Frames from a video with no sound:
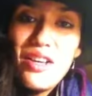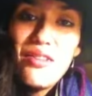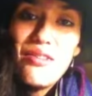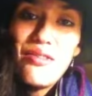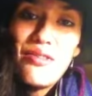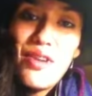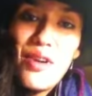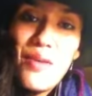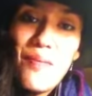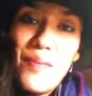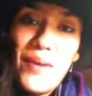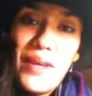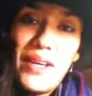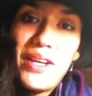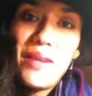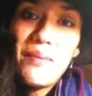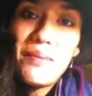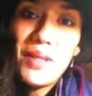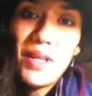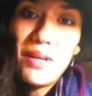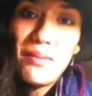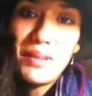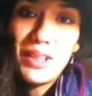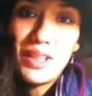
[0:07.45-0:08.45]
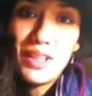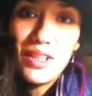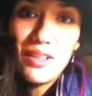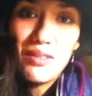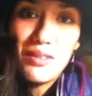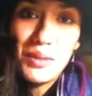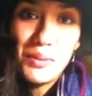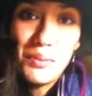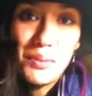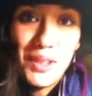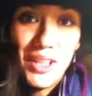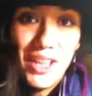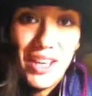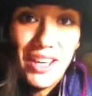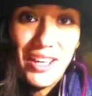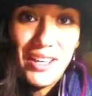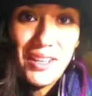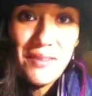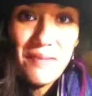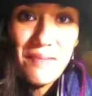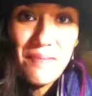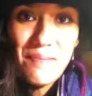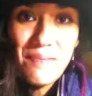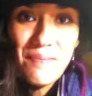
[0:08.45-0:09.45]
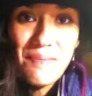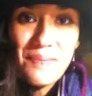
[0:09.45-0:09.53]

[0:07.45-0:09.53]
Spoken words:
from my upcoming novel Munay.